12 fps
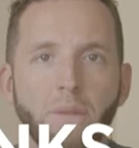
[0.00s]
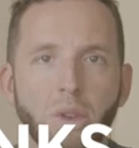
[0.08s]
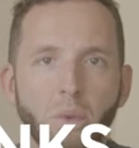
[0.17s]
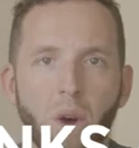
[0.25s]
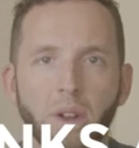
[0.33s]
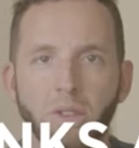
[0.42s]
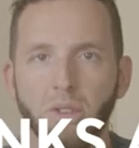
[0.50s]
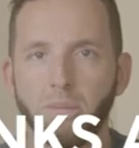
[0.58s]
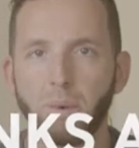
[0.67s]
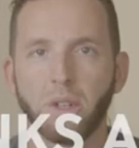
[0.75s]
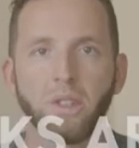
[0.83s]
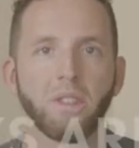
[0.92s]
if you want to
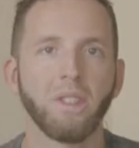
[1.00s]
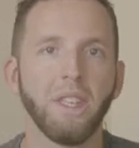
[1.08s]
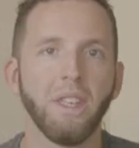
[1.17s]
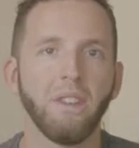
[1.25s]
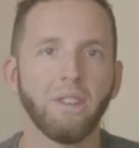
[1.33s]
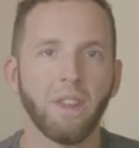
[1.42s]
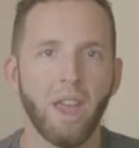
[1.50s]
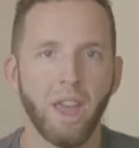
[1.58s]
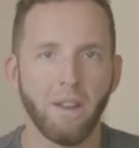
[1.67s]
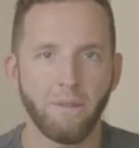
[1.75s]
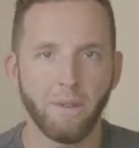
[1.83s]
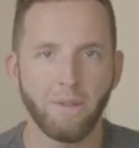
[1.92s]
purchase these.
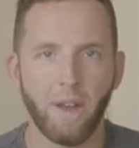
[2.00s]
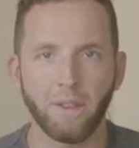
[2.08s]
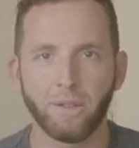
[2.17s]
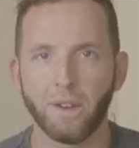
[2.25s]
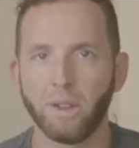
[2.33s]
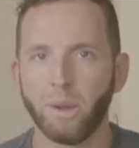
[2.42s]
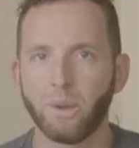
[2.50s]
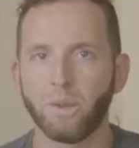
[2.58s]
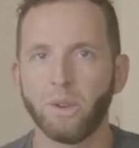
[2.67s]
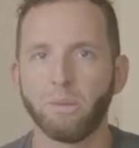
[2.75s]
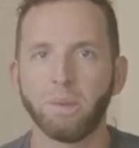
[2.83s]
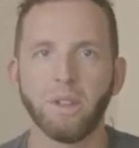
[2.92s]
And if you found this video
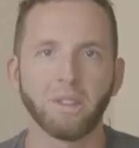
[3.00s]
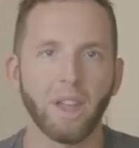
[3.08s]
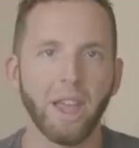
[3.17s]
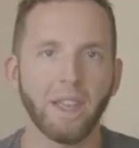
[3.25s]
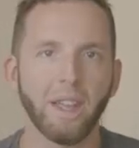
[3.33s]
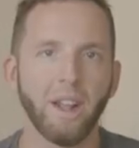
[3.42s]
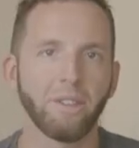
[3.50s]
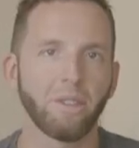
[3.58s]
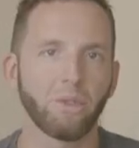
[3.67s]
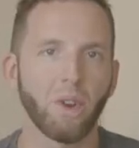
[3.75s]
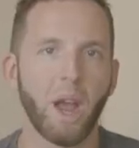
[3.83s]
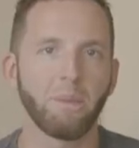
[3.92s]
useful, please like it and
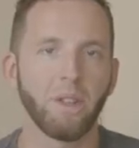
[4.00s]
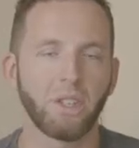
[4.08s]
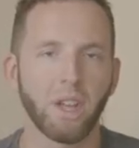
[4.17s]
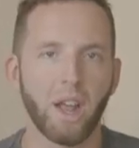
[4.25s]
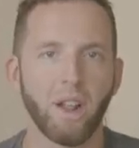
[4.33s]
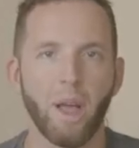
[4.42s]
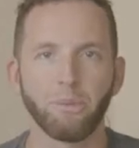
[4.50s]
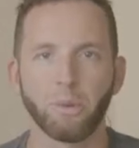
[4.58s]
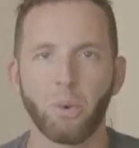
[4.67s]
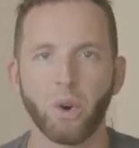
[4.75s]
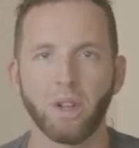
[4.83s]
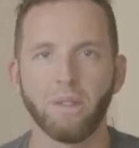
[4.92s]
subscribe to the channel to help
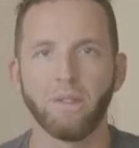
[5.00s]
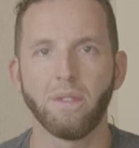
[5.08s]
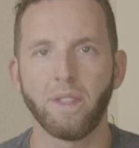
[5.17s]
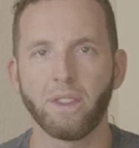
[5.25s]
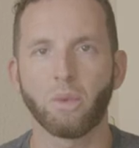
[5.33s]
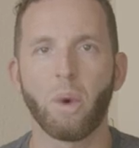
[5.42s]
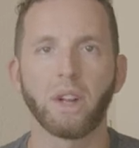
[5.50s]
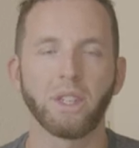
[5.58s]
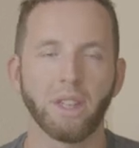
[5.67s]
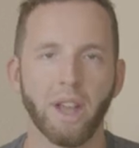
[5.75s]
support it. Thanks for watching,